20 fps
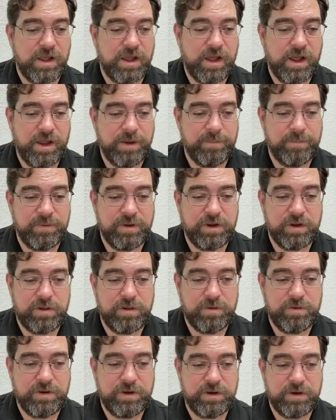I'm
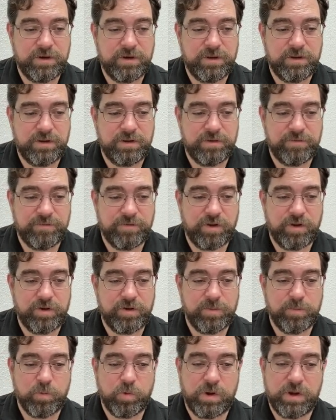including
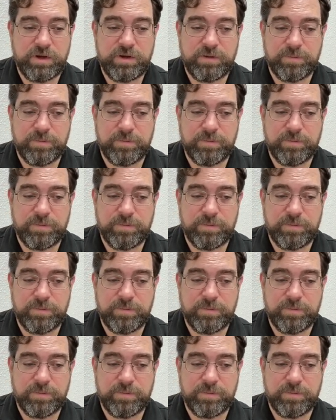volume 1,